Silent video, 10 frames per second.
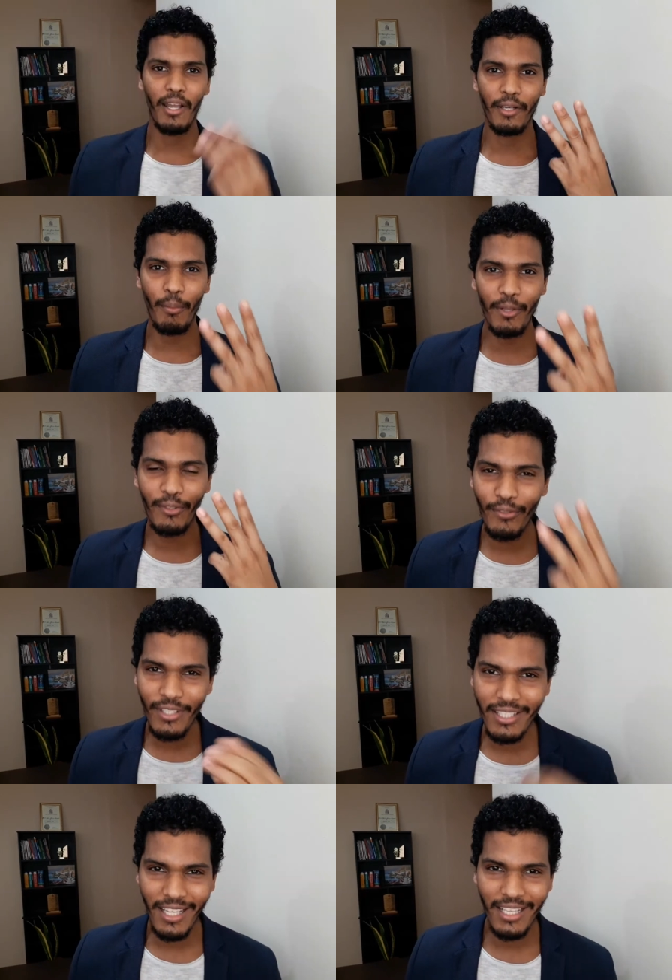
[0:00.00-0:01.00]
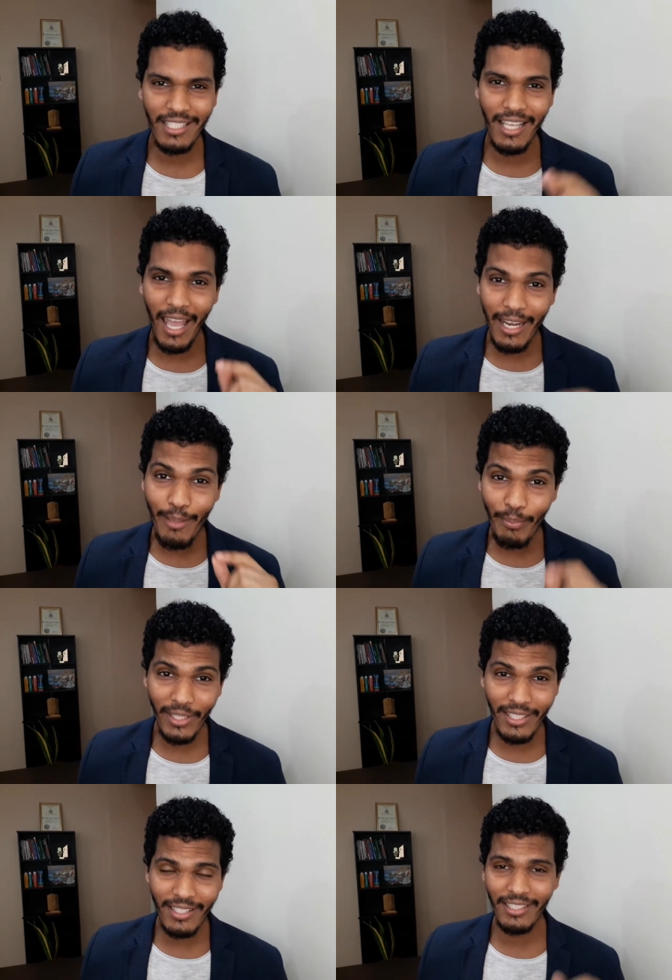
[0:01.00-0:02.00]
Number 3 says any
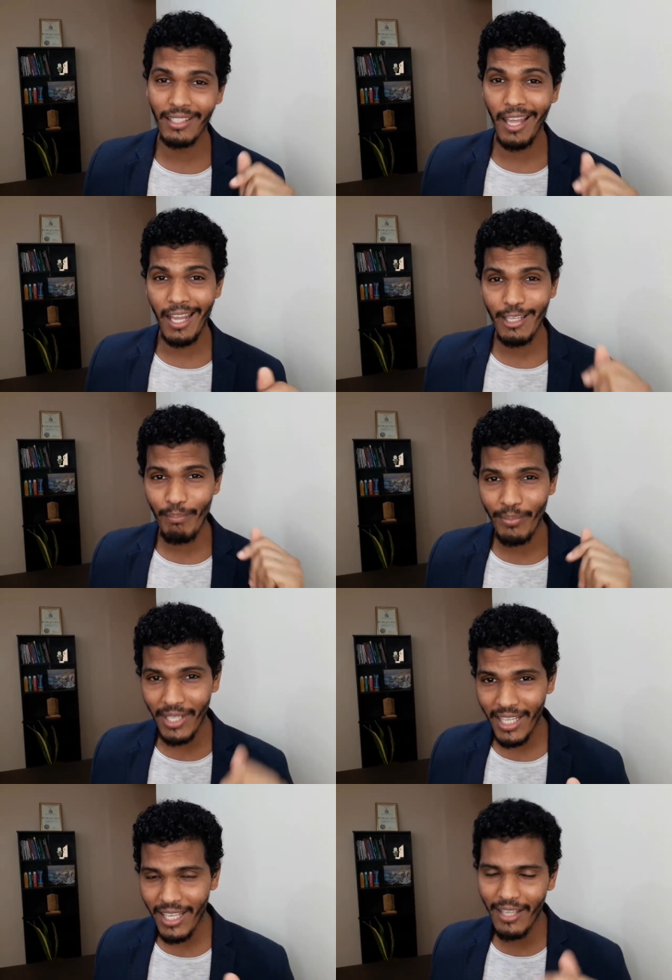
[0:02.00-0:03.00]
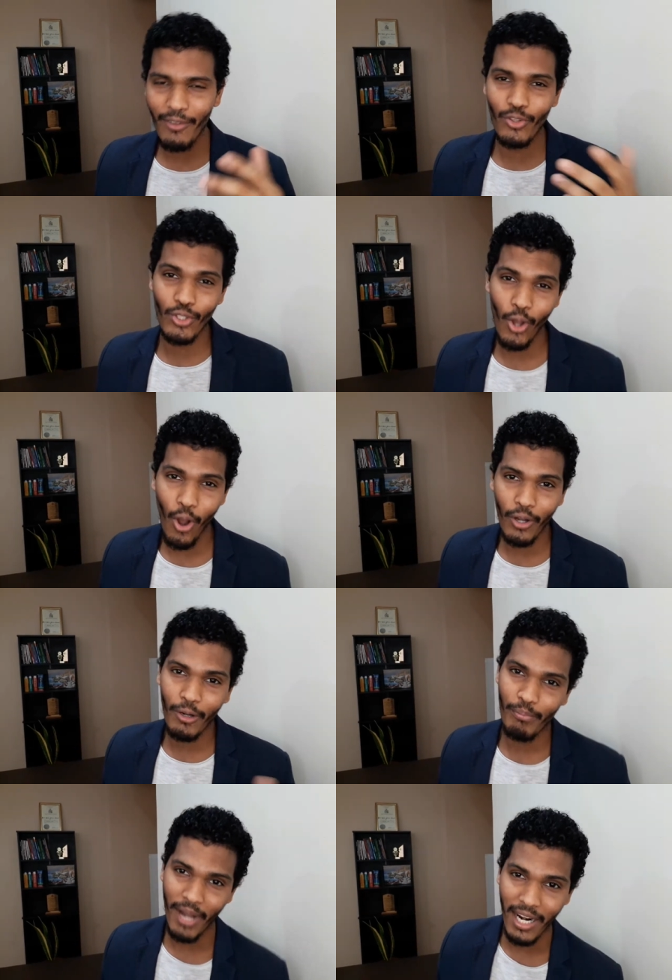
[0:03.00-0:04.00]
person in any play,
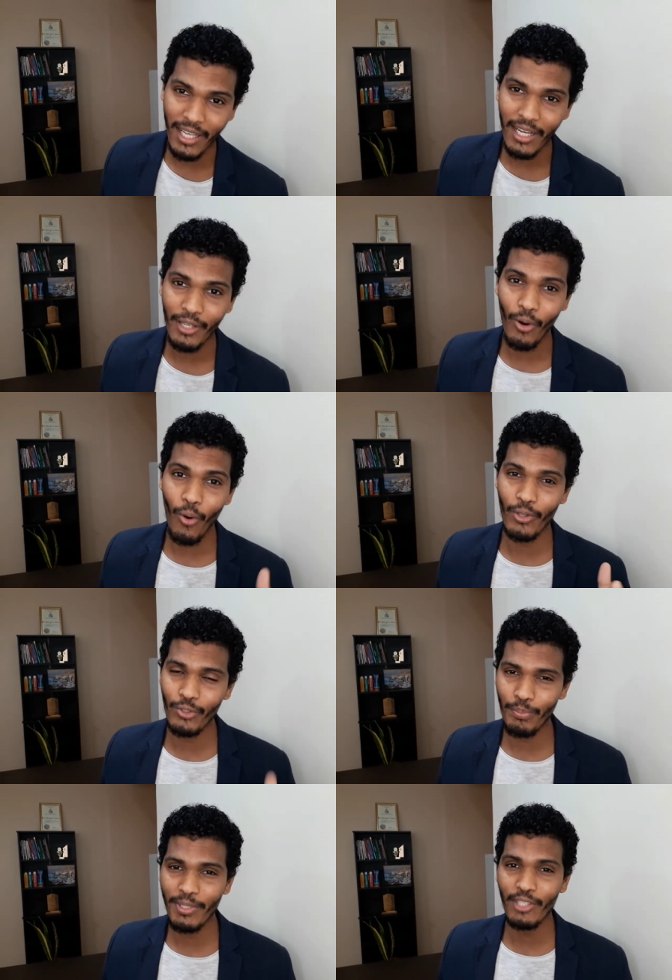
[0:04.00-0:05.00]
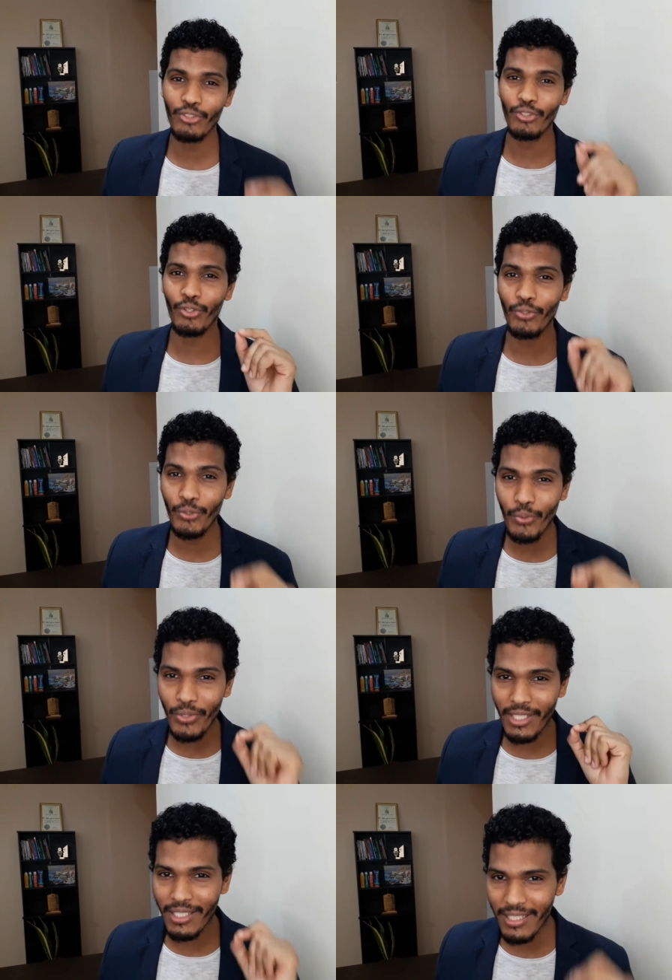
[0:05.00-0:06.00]
song, ballad, or speech
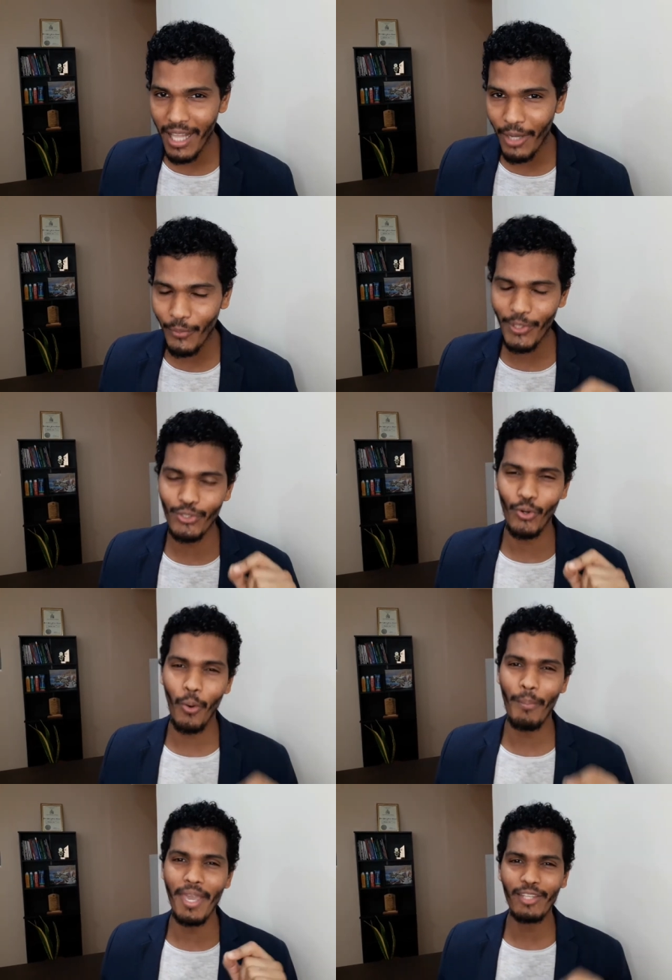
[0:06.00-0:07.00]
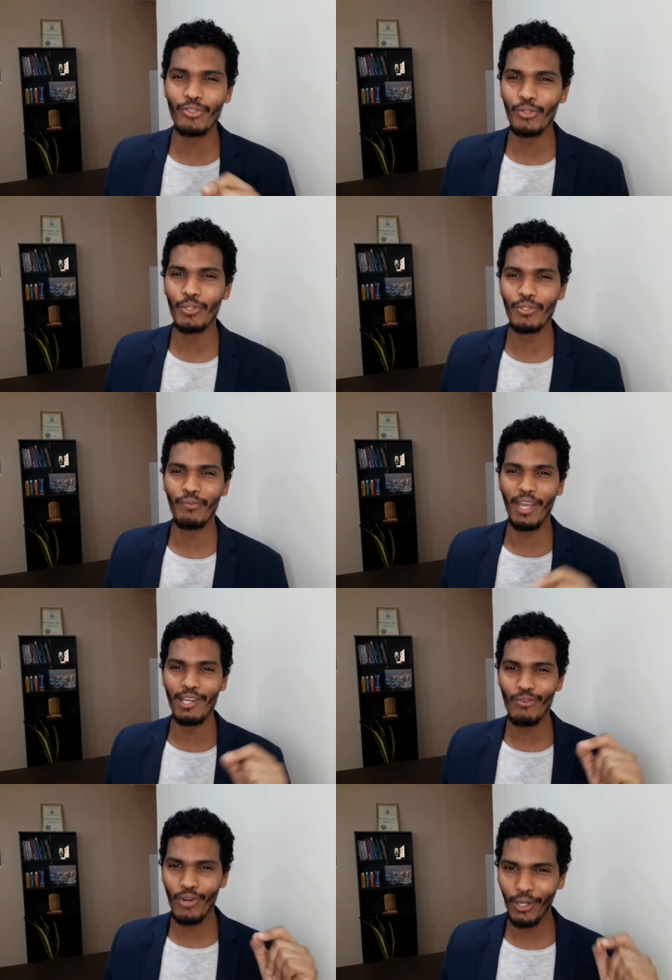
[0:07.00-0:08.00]
uses language or makes use of
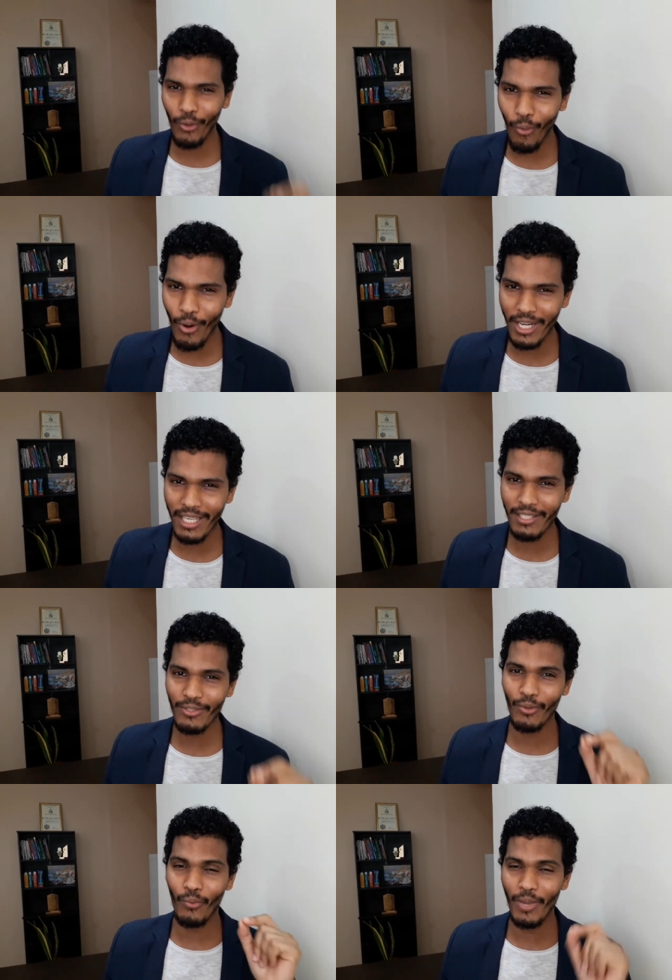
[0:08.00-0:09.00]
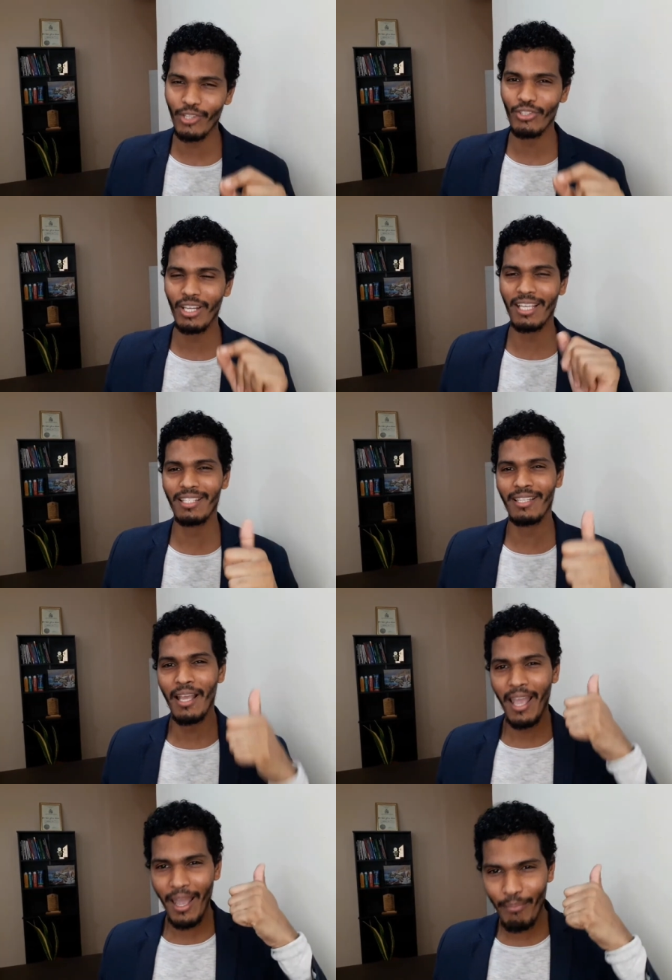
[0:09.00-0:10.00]
any recordings which
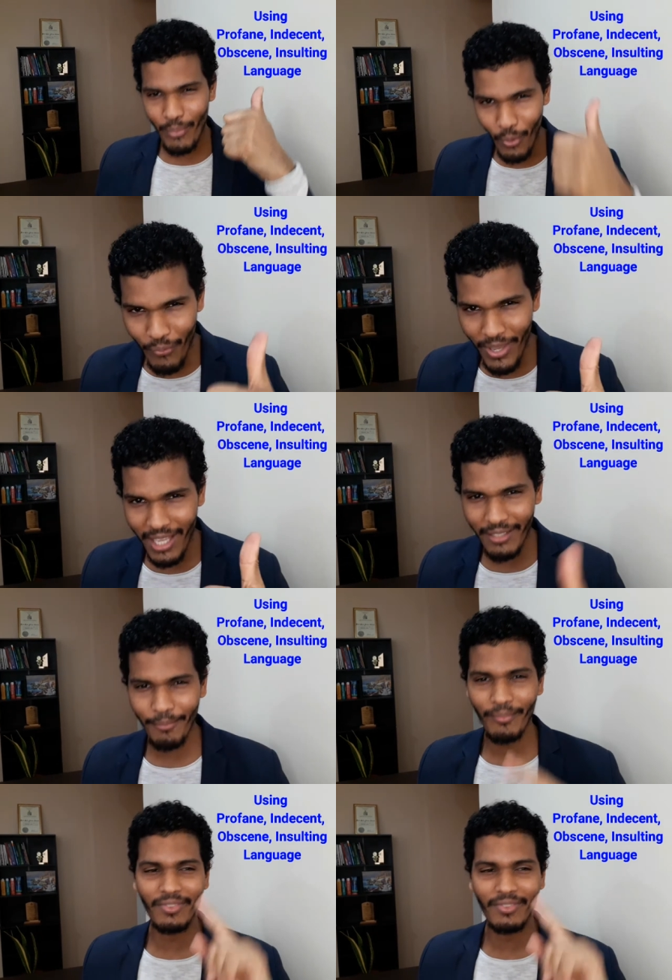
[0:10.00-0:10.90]
is profane,